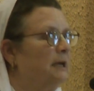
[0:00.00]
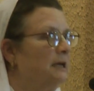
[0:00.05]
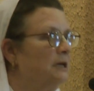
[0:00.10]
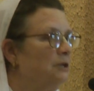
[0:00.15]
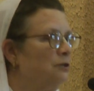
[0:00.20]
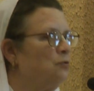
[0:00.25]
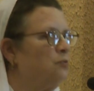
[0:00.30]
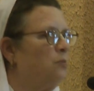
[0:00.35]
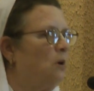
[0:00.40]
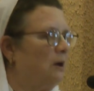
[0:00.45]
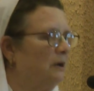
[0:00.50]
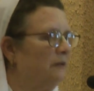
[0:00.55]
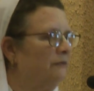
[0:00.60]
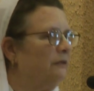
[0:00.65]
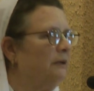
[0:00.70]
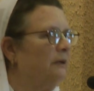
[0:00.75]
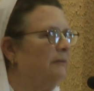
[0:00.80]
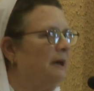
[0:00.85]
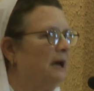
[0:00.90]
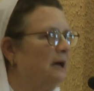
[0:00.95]
each one of
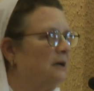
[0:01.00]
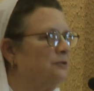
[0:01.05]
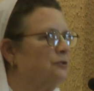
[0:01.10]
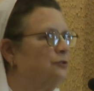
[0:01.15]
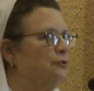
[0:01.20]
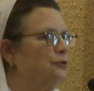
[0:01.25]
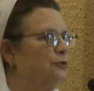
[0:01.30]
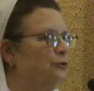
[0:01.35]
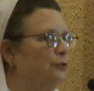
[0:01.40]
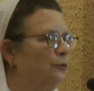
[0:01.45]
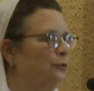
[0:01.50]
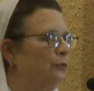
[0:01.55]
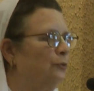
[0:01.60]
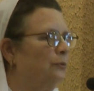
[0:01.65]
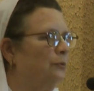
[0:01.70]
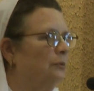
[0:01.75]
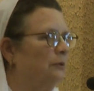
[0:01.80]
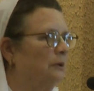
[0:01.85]
them had to